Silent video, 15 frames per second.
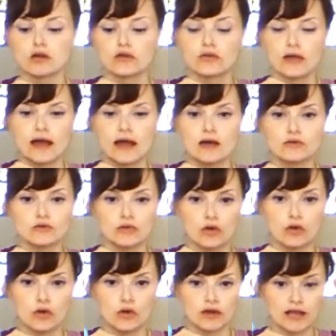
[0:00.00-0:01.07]
ground
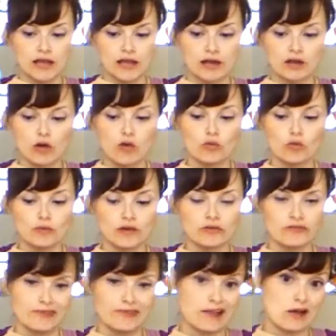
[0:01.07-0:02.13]
organic oatmeal
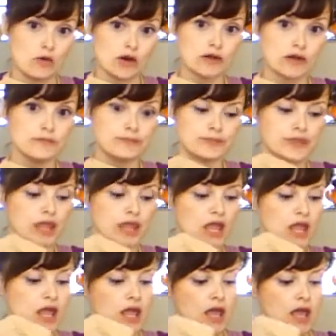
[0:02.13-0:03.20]
flour.
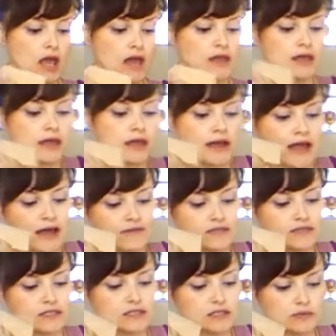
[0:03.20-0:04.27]
And then half a
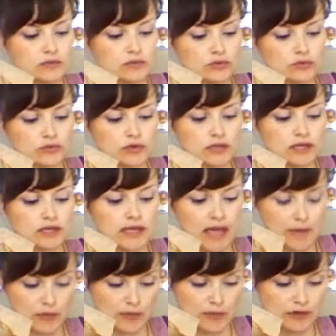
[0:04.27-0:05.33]
teaspoon
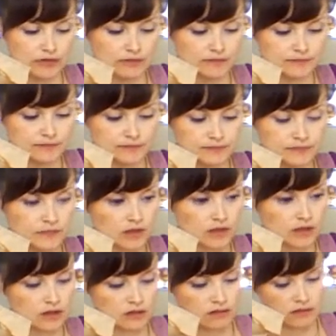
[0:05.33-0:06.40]
chamomile.
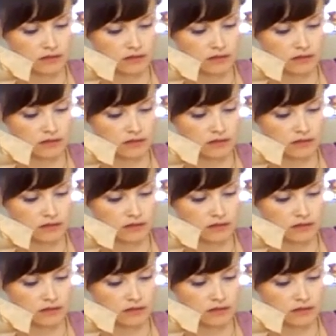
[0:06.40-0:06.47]
With